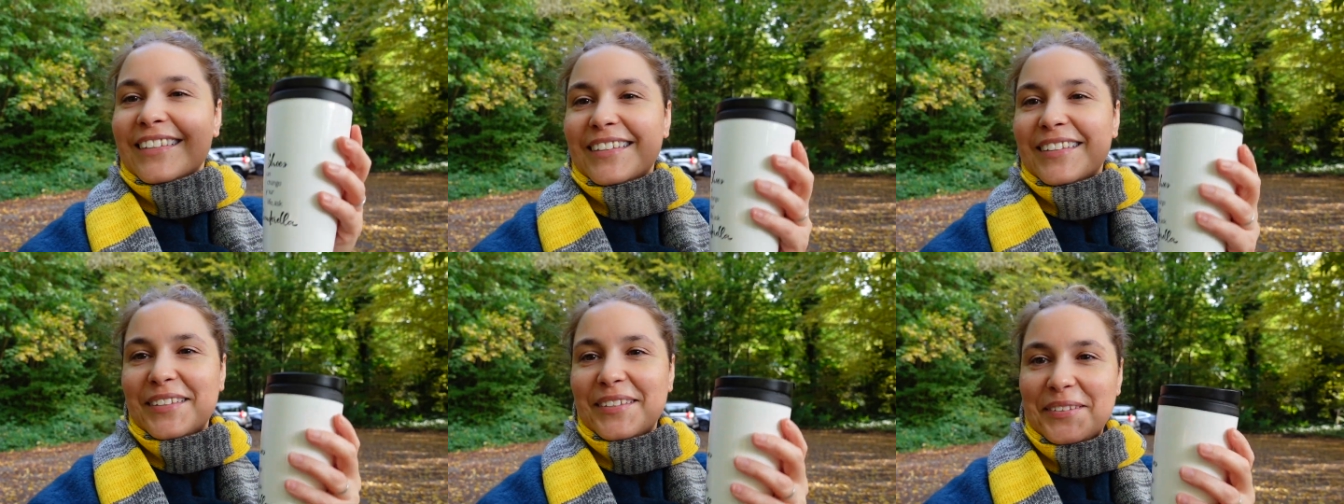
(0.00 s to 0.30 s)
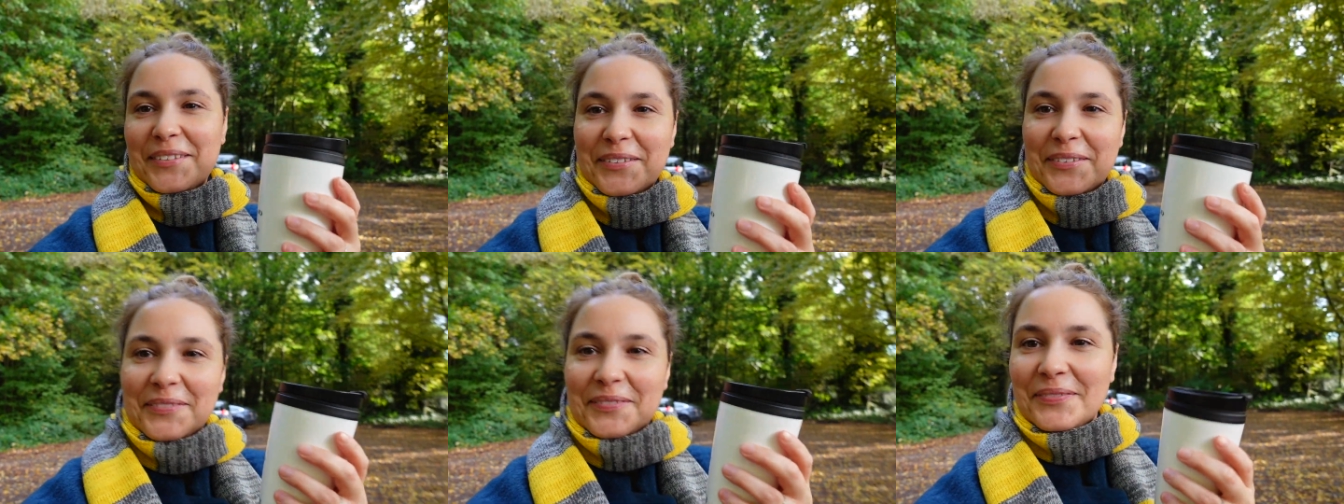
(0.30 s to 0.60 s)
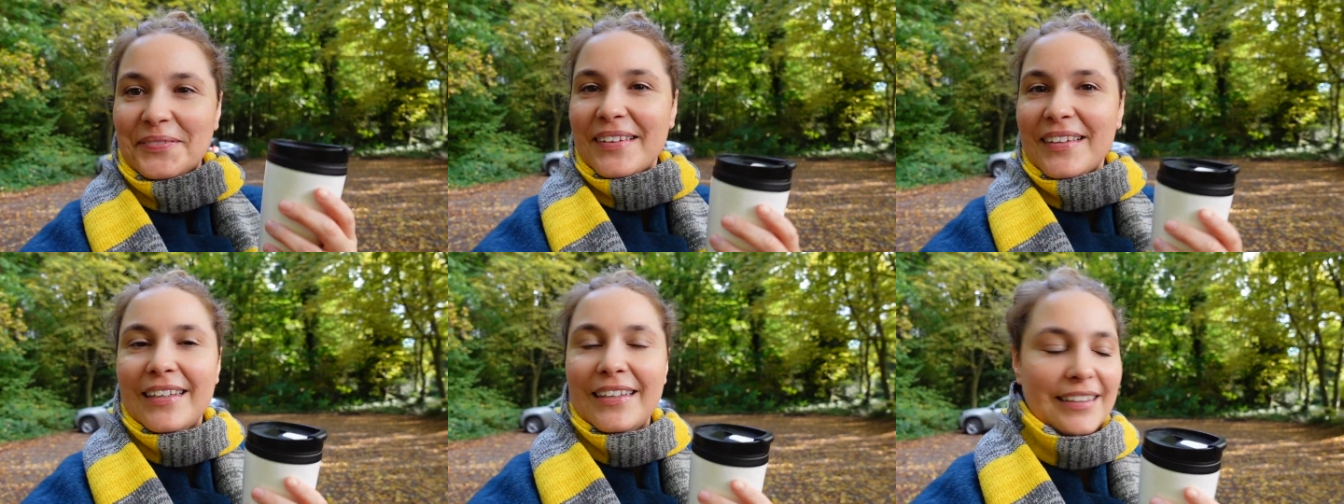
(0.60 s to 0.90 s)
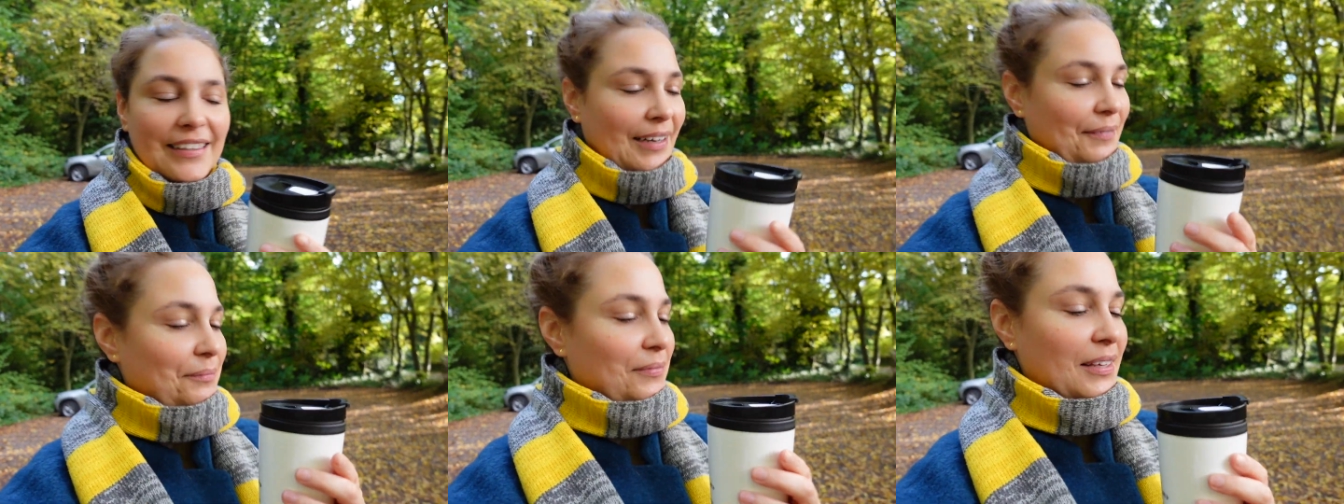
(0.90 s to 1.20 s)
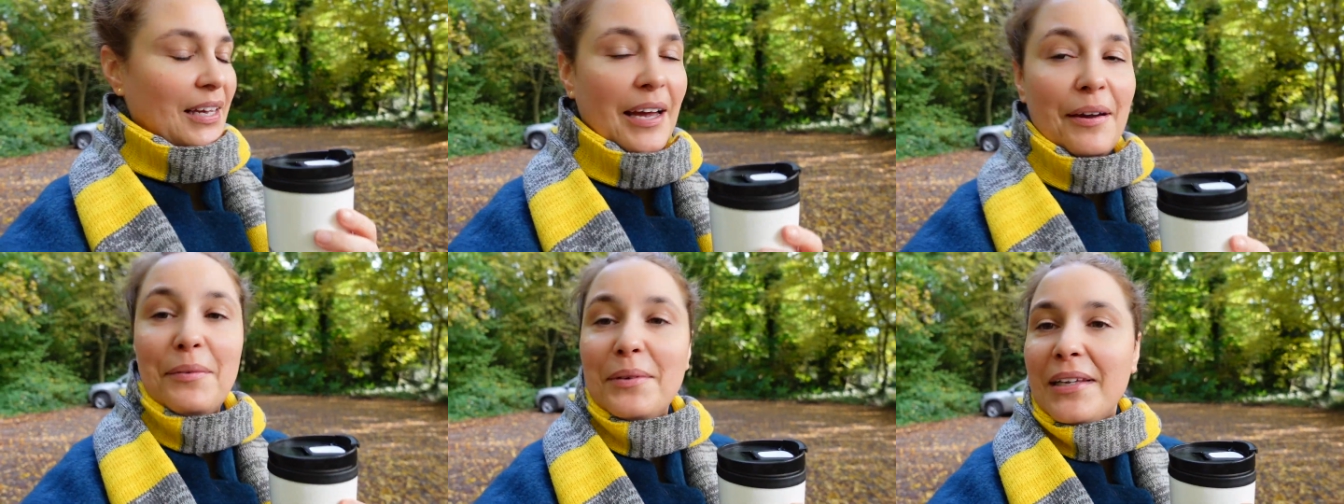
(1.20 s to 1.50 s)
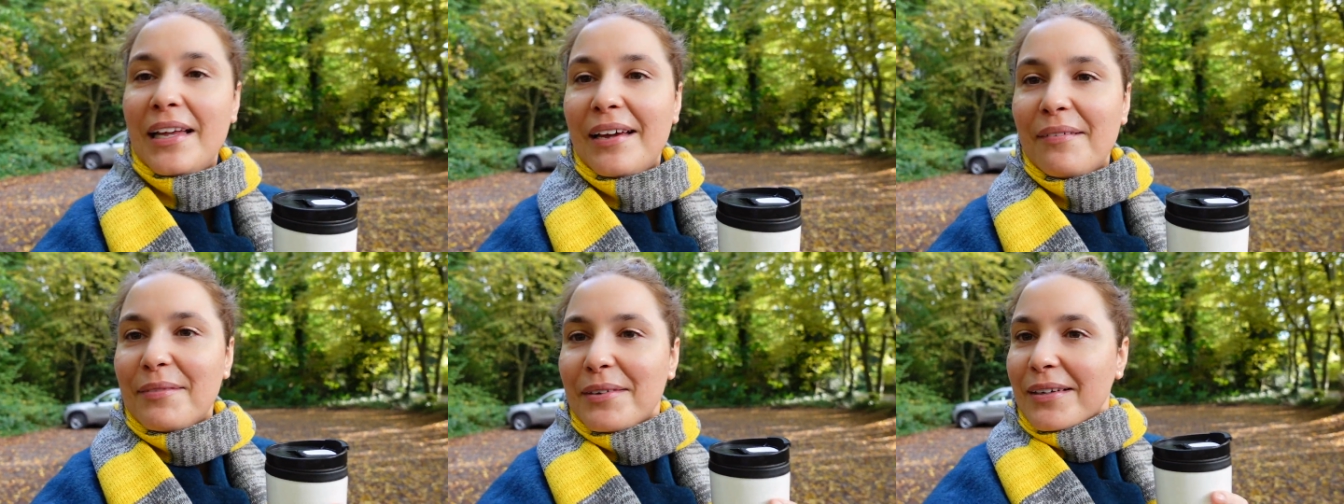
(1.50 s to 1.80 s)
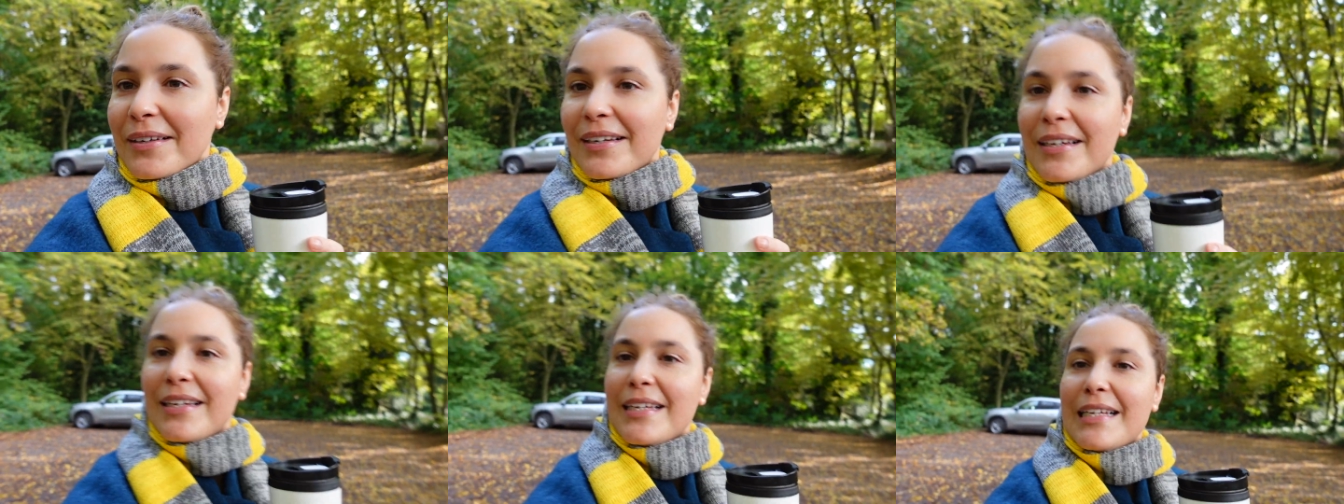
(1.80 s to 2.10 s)
So yeah, I will have
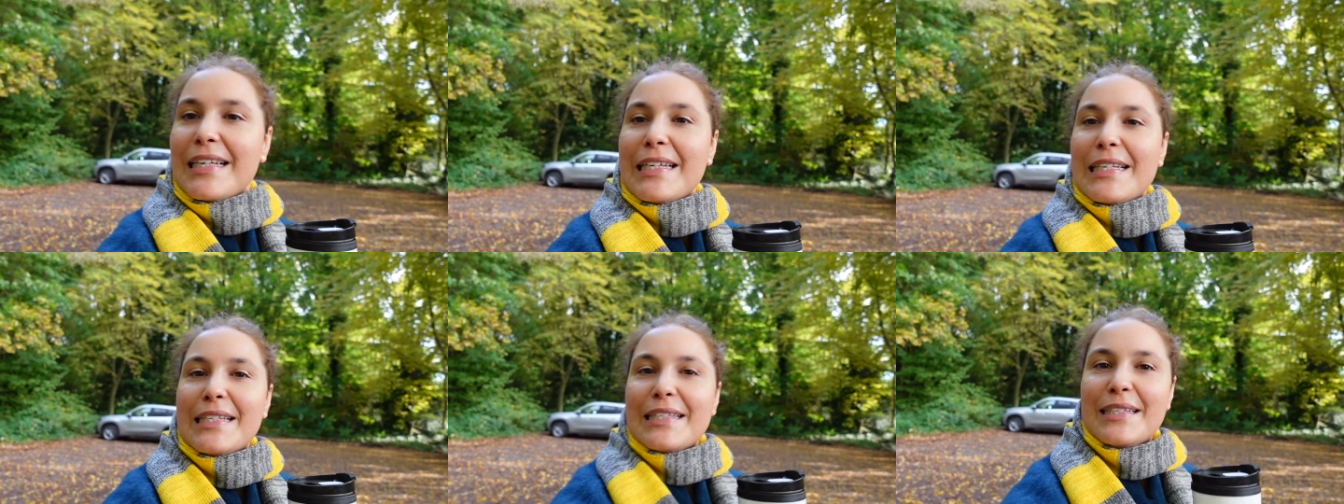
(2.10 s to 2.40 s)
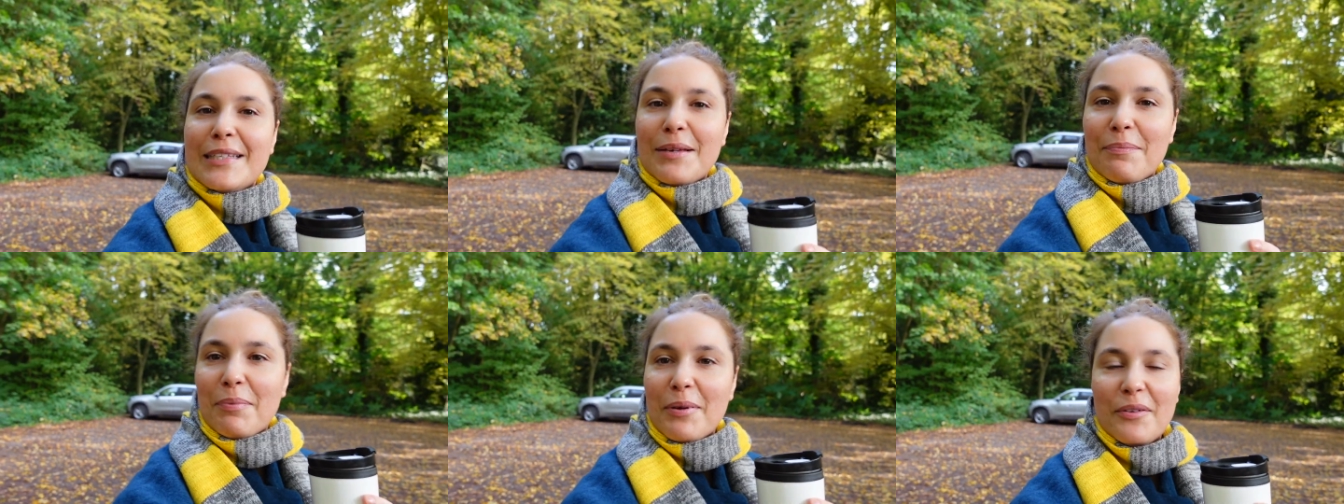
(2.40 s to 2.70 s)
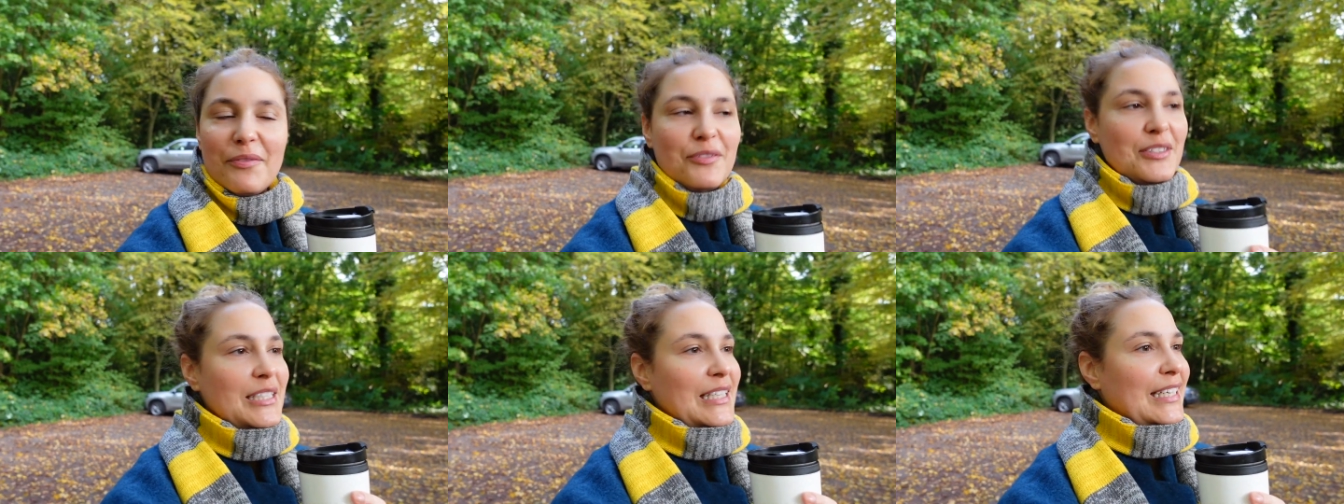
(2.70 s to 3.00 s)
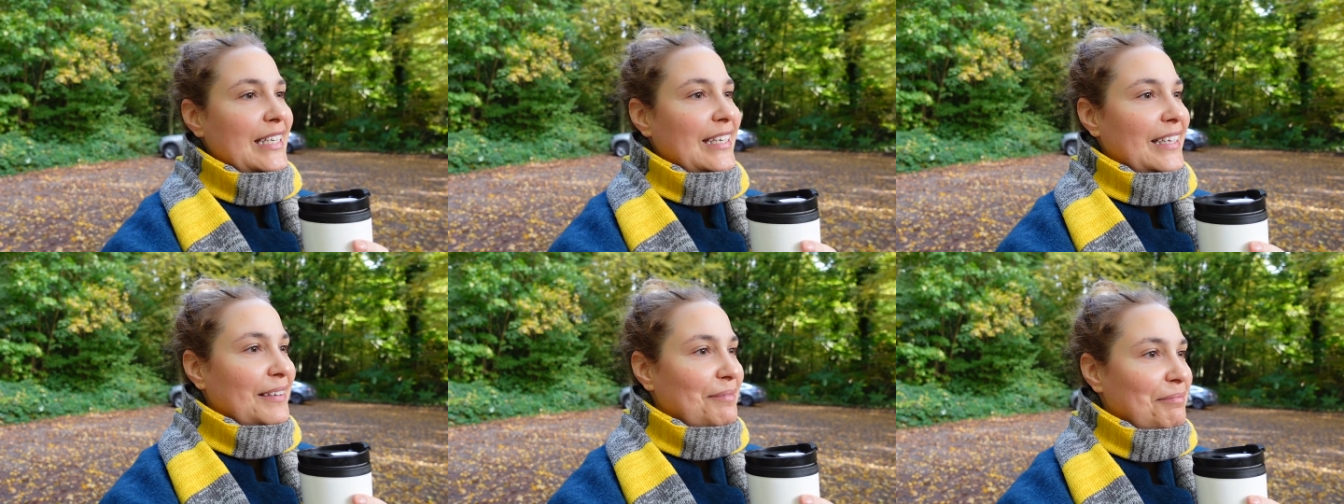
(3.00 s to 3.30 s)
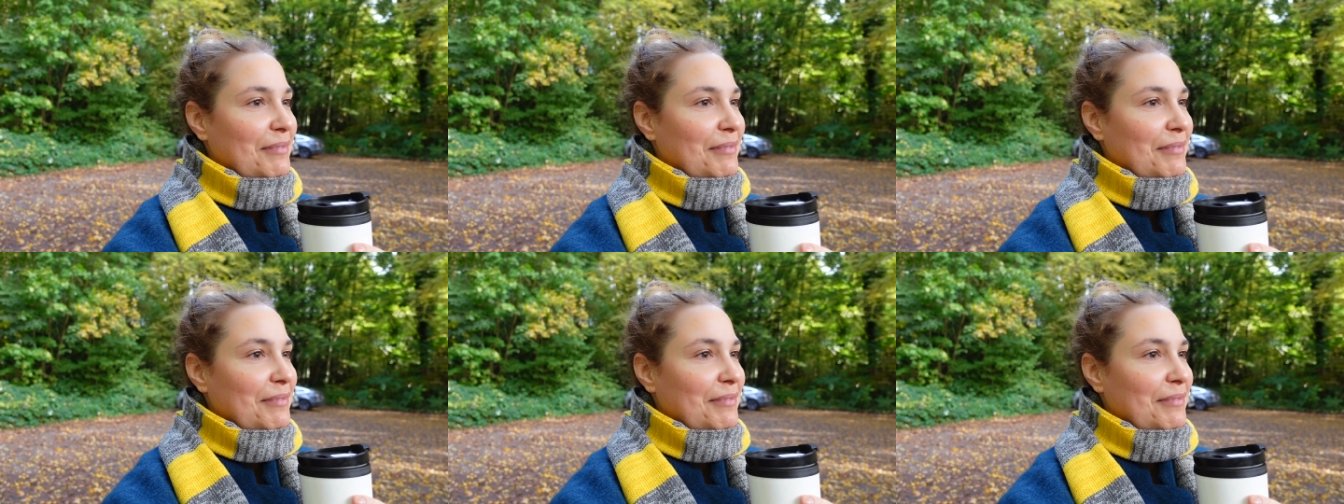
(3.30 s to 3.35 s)
a sip of tea.